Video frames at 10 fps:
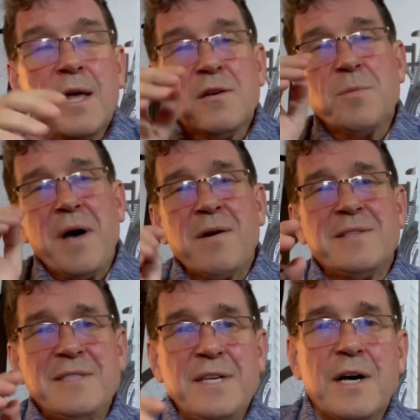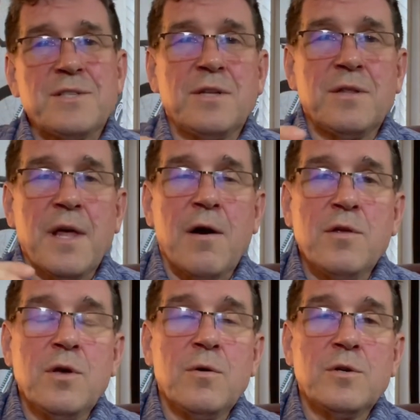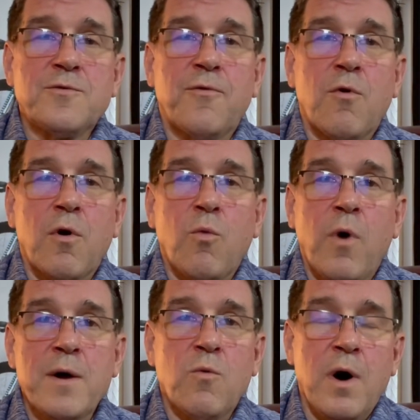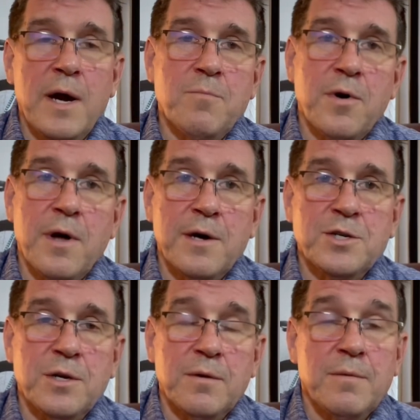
There's about a dozen that are used for white wine production.